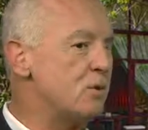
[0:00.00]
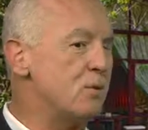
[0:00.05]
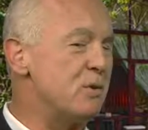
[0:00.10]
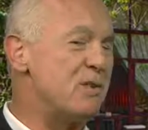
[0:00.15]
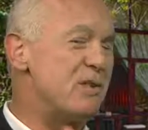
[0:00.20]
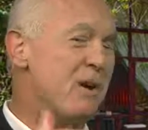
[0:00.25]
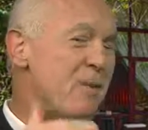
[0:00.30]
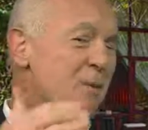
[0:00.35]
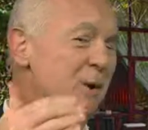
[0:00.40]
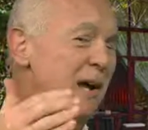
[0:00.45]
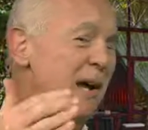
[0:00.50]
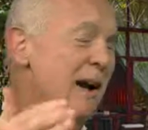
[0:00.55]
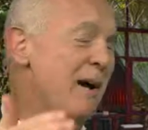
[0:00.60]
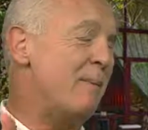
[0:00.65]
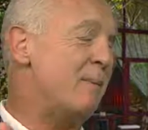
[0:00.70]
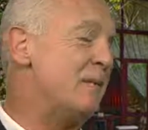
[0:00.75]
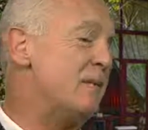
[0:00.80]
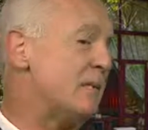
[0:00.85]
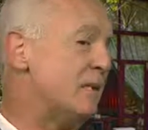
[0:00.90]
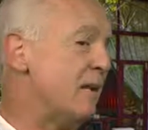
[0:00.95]
So it's not what
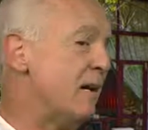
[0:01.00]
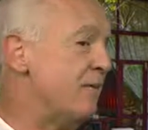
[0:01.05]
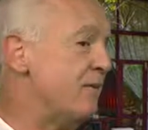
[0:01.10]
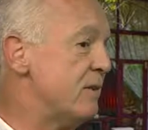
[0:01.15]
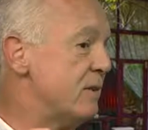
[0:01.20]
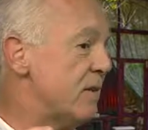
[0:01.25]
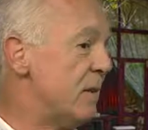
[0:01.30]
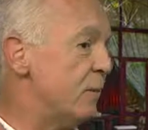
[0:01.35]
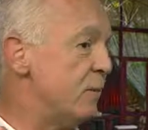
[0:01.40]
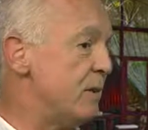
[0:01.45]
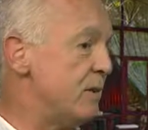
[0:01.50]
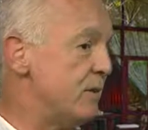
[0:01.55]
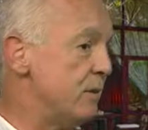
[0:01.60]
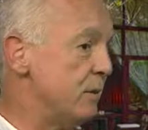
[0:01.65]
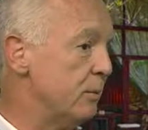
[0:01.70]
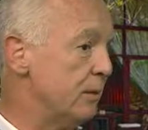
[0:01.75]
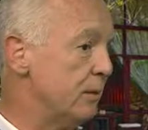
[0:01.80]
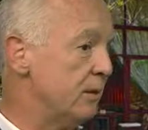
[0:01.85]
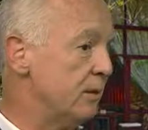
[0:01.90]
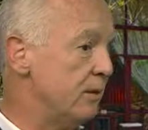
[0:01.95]
happens in life, it's how we
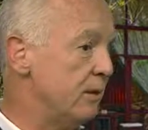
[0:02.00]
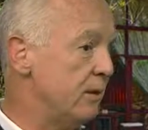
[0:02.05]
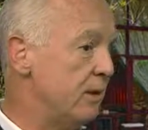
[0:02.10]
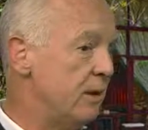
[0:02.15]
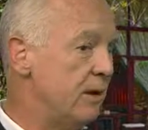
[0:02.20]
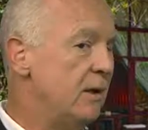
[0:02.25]
deal with it.